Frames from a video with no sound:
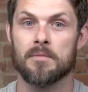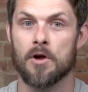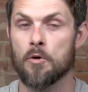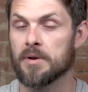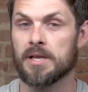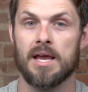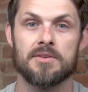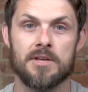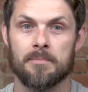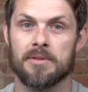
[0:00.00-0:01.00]
open the
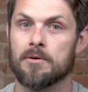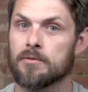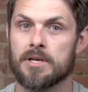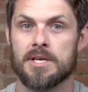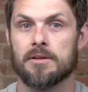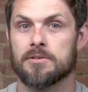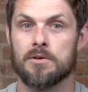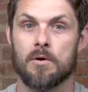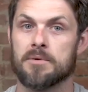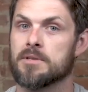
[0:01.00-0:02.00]
case up and they'll reach out to
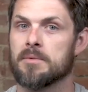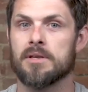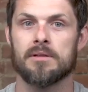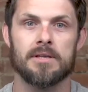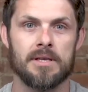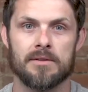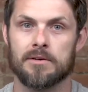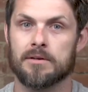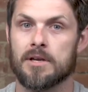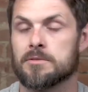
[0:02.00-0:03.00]
you almost immediately. And
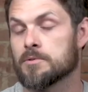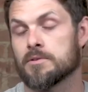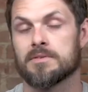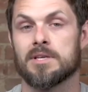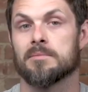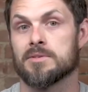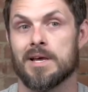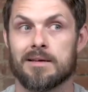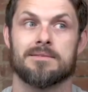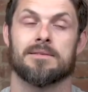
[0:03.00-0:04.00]
their customer service team is
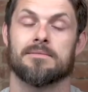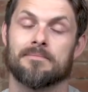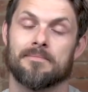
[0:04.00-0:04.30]
excellent.